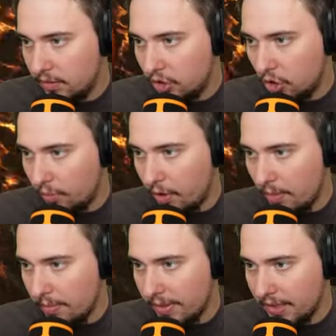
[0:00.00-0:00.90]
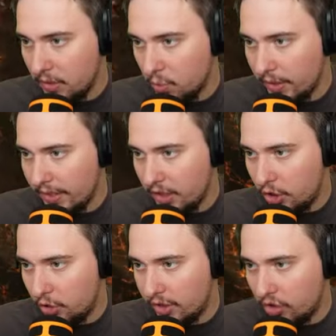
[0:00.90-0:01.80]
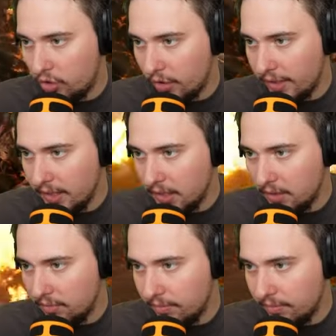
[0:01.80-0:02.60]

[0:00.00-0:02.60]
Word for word: So problem is, we need to destroy this,